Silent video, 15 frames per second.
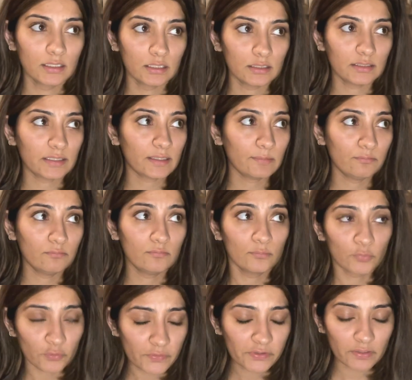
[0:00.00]
Like,
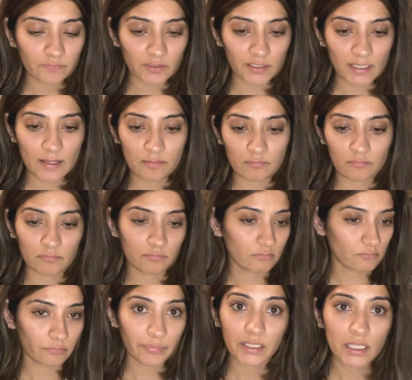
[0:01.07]
most of the time,
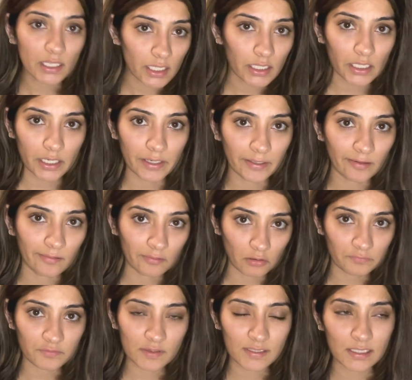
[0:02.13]
being an Indian,
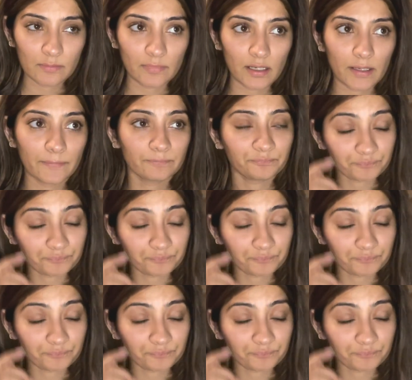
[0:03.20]
obviously my